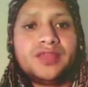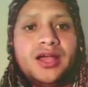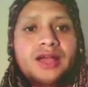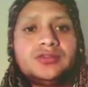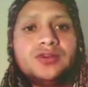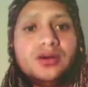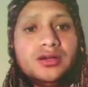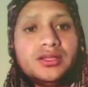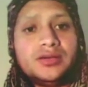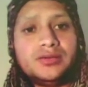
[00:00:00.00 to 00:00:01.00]
and
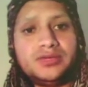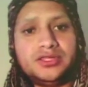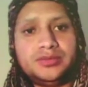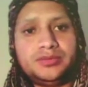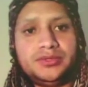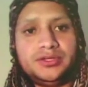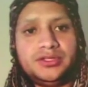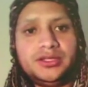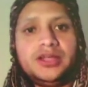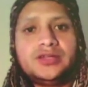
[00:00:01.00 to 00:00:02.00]
talking with the spirit.
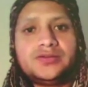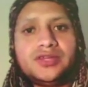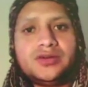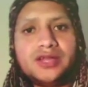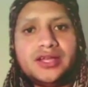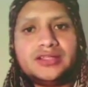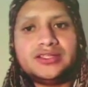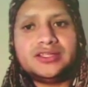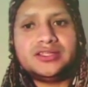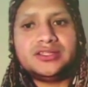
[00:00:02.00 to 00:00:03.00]

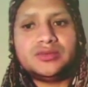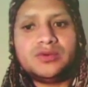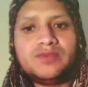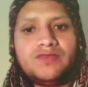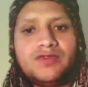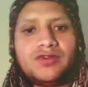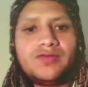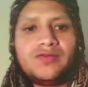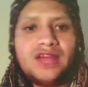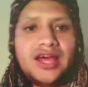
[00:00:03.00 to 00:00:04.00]
Recognize this is one form
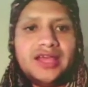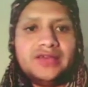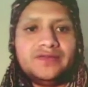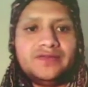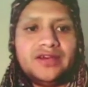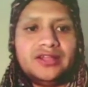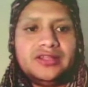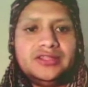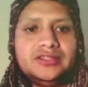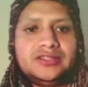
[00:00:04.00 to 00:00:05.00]
of life,
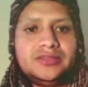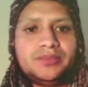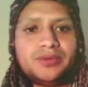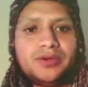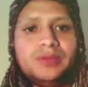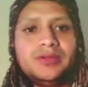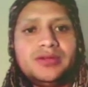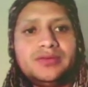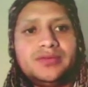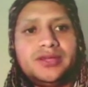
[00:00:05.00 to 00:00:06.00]
and this is the
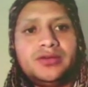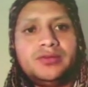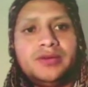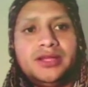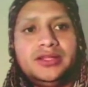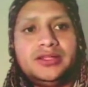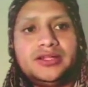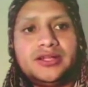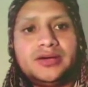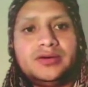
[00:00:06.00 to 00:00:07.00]
problem of the
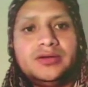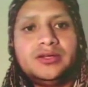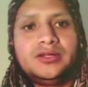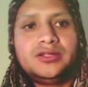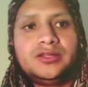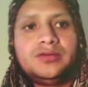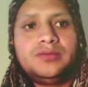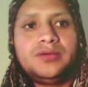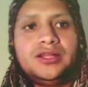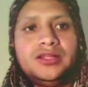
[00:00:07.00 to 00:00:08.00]
humanity now. The
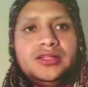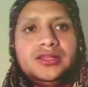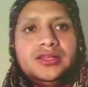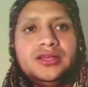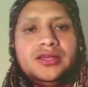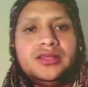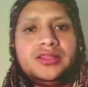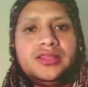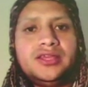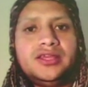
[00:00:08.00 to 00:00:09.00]
humanity
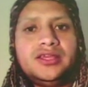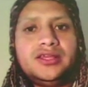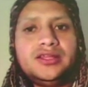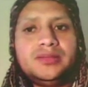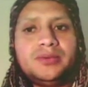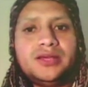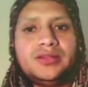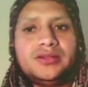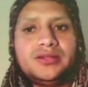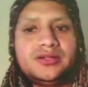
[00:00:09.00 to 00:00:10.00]
thinking the
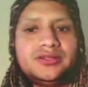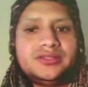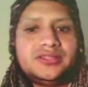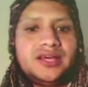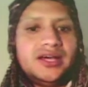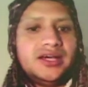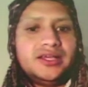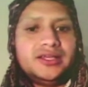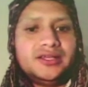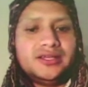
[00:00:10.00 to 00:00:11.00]
Mother Earth is die,